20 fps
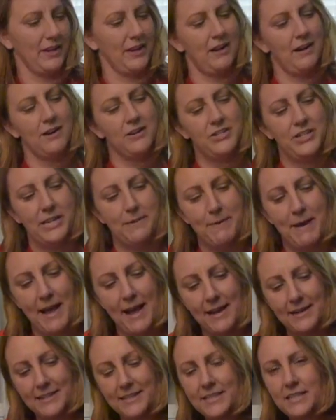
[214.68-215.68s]
our day
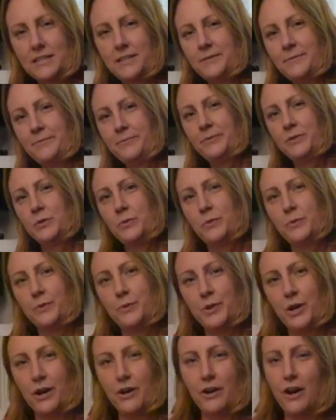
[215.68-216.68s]
packs
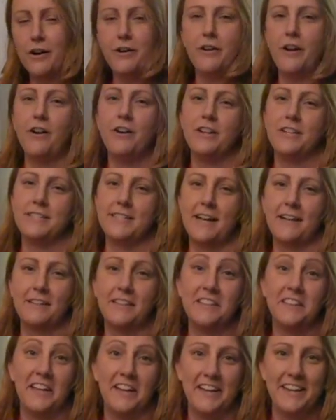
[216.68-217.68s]
aren't
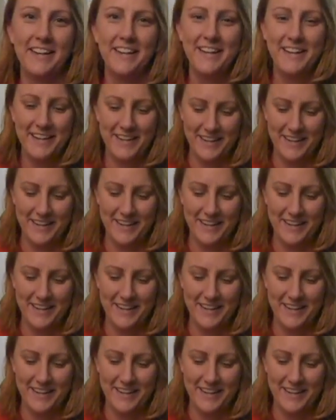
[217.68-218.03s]
exactly light.